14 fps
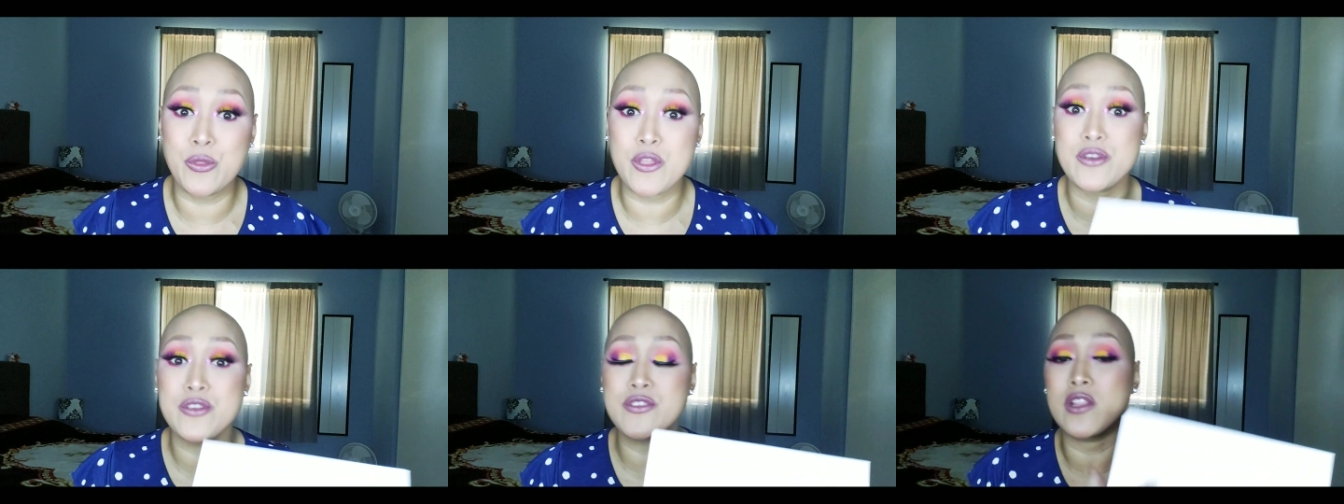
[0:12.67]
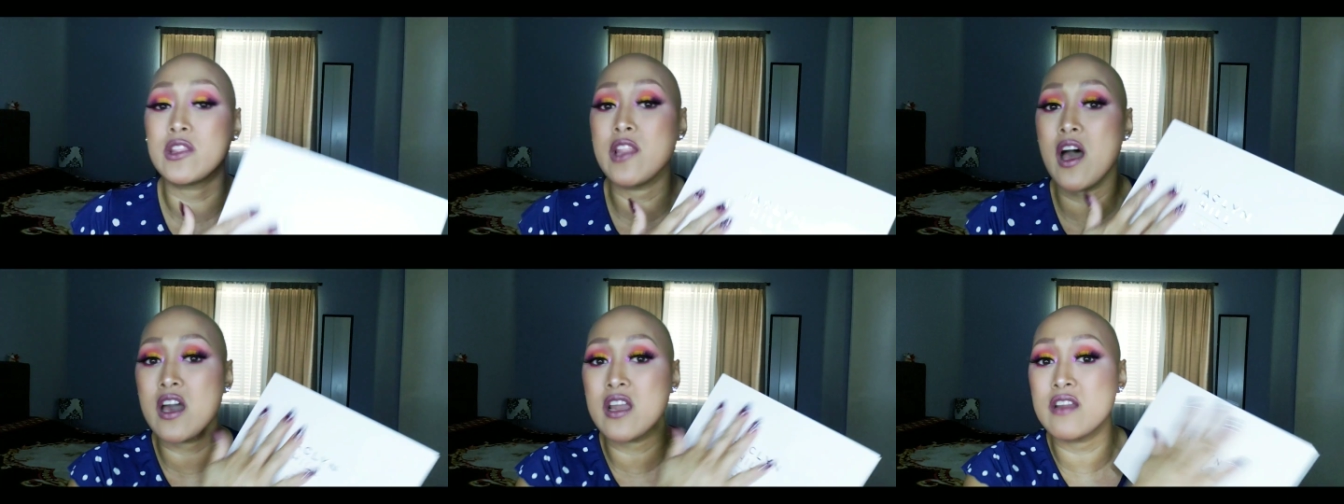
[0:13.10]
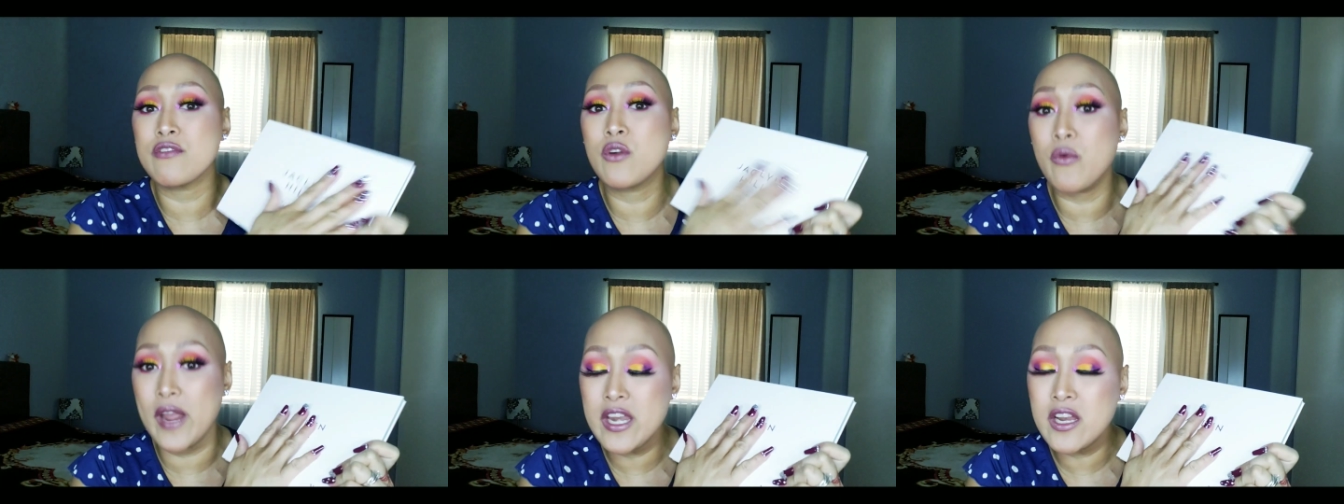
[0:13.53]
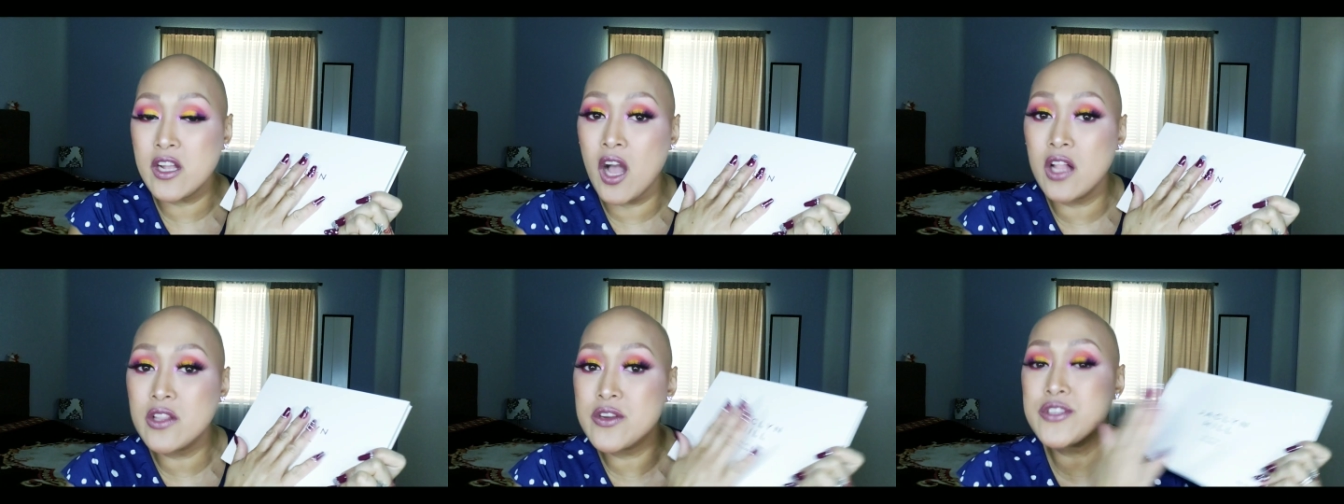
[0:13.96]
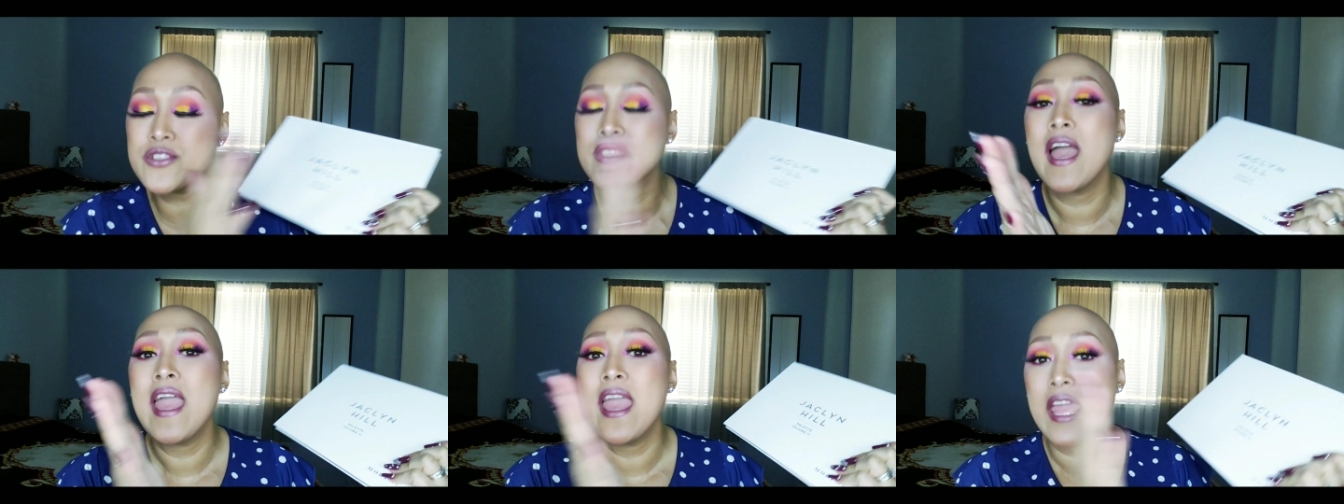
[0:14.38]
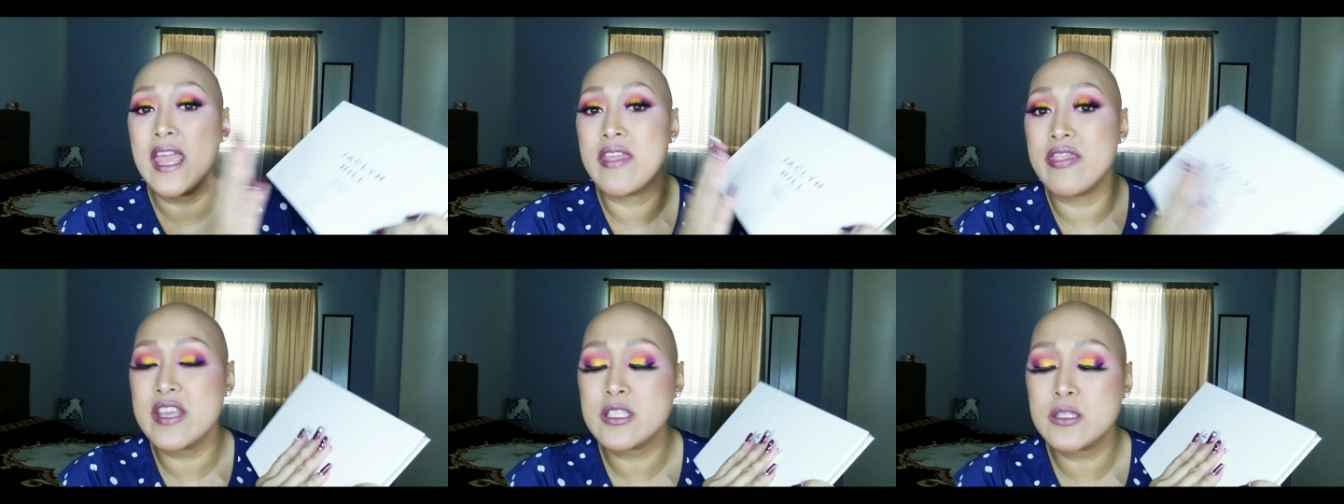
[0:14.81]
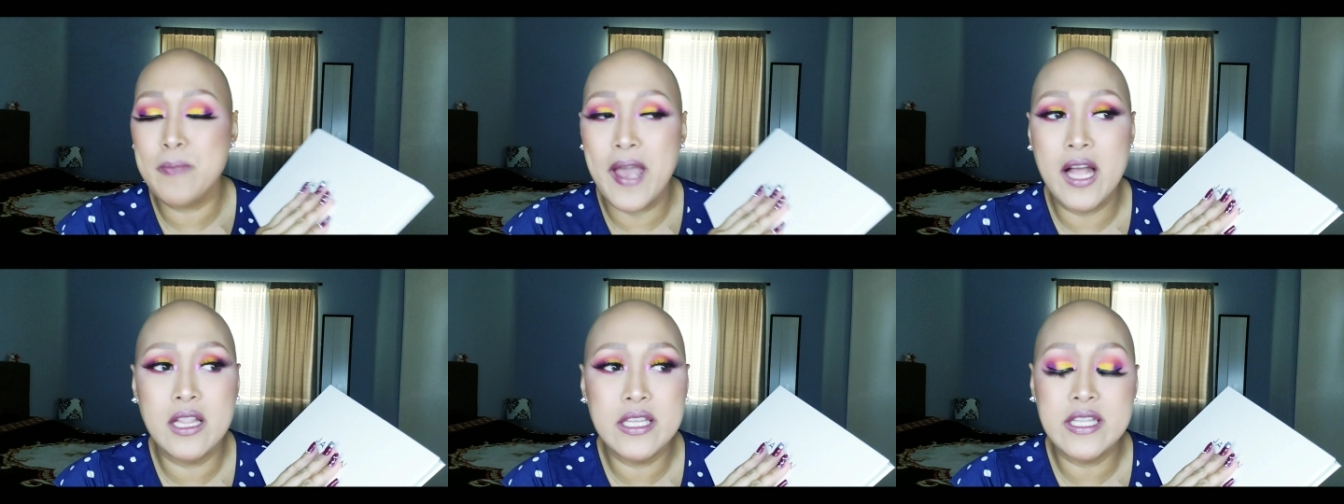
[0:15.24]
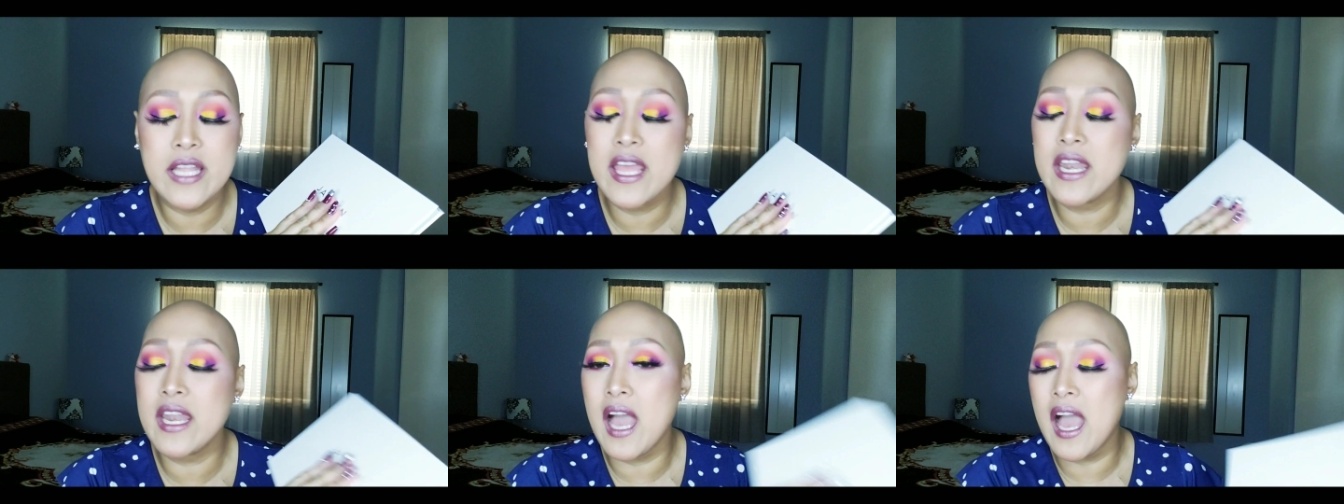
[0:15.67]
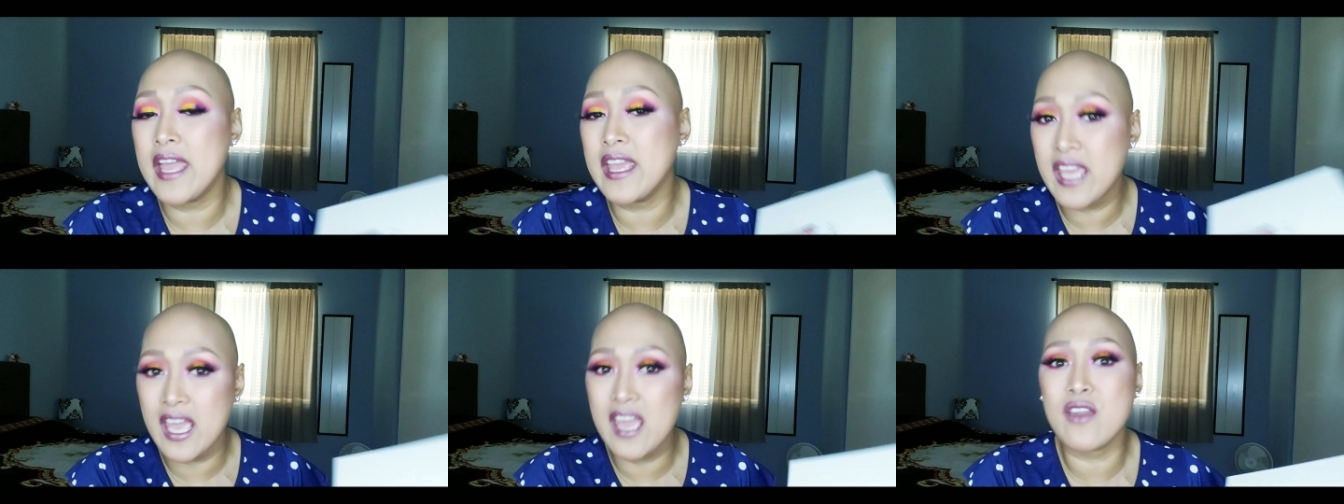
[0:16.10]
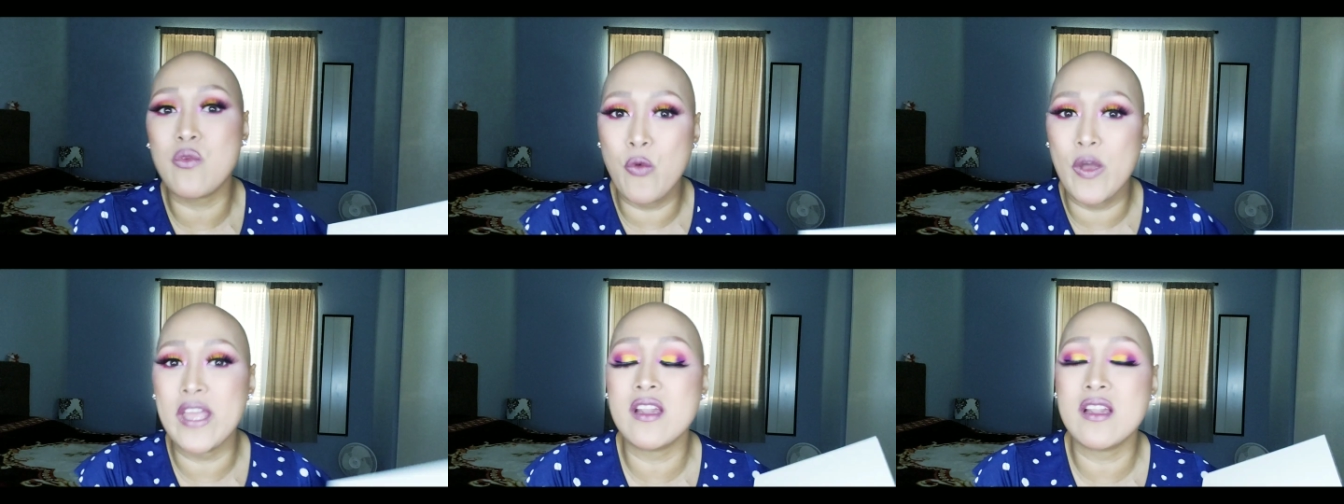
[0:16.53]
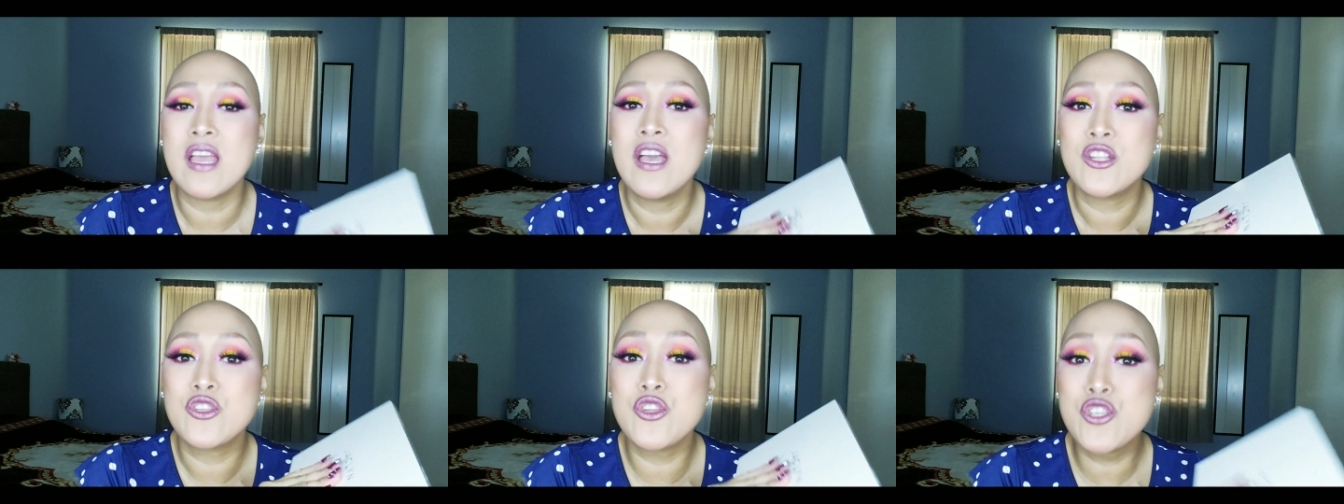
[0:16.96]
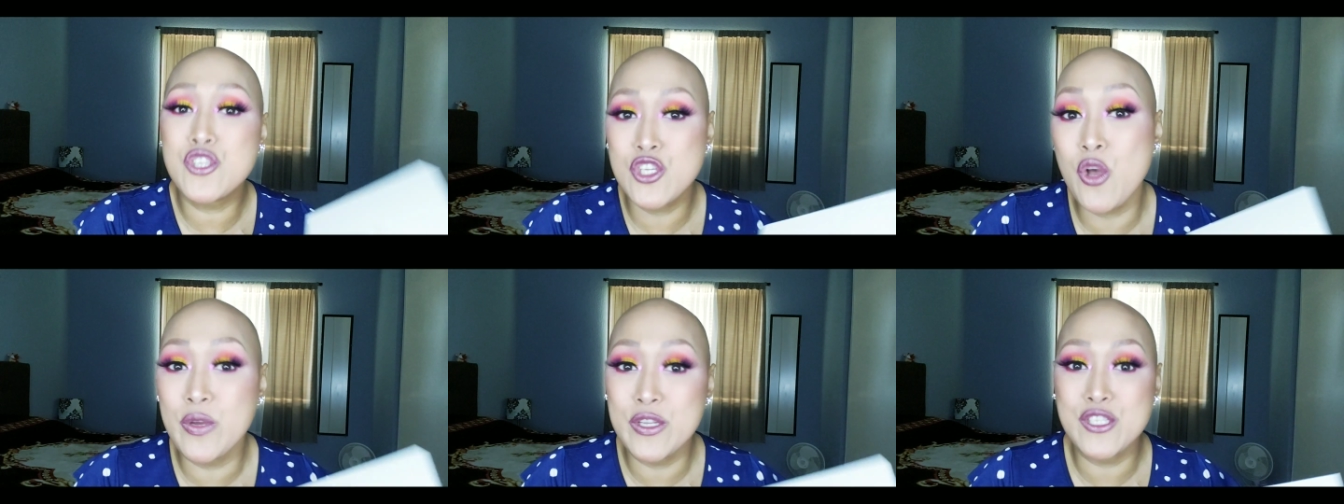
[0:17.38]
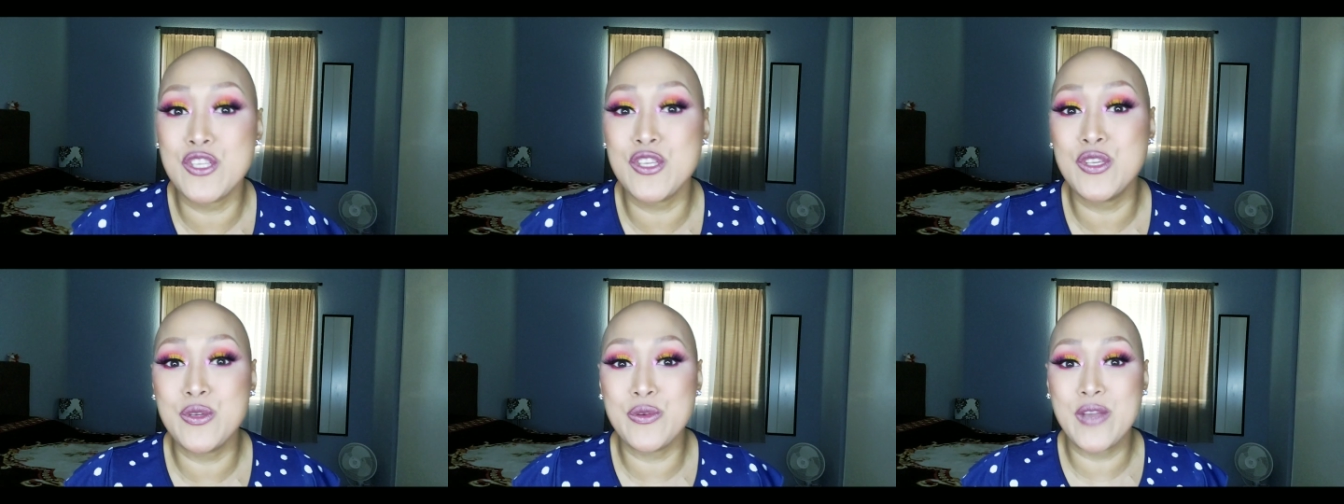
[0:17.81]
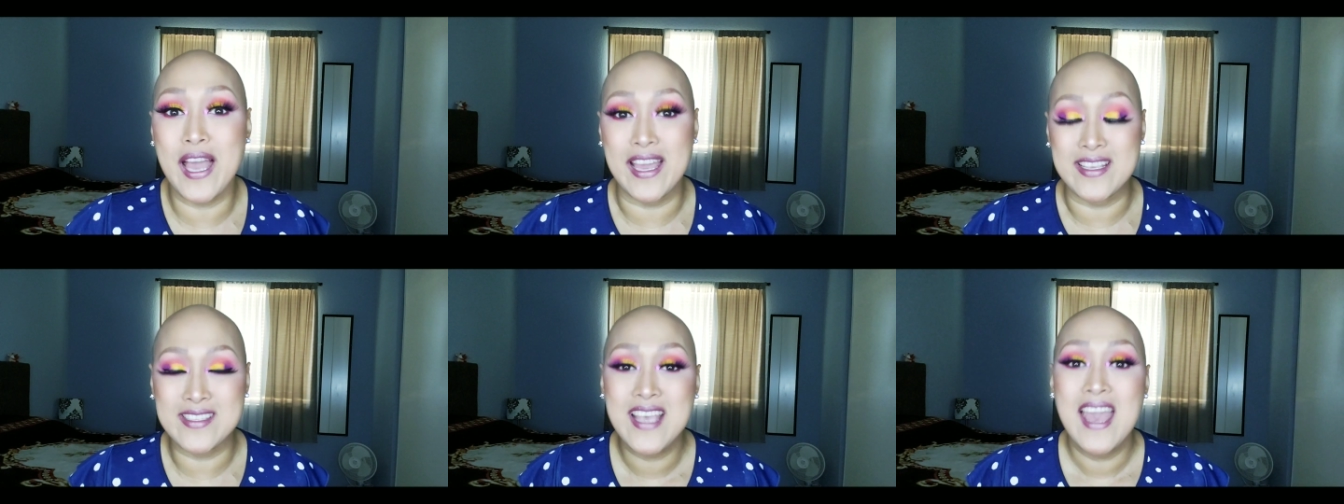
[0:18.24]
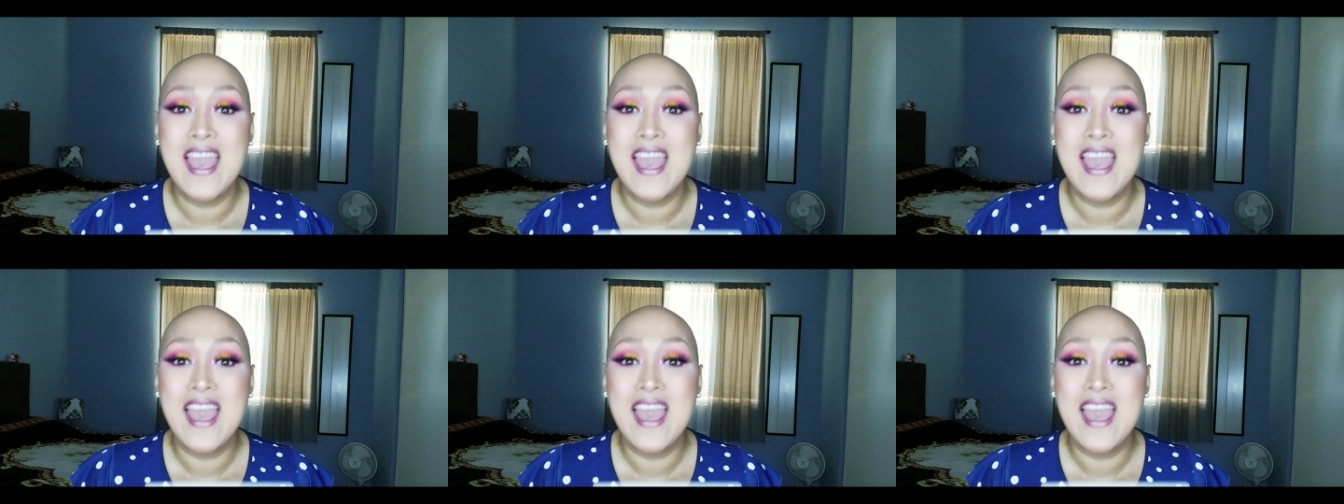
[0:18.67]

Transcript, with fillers: There's a lot of great colors in this palette and I can't wait to show it to you guys.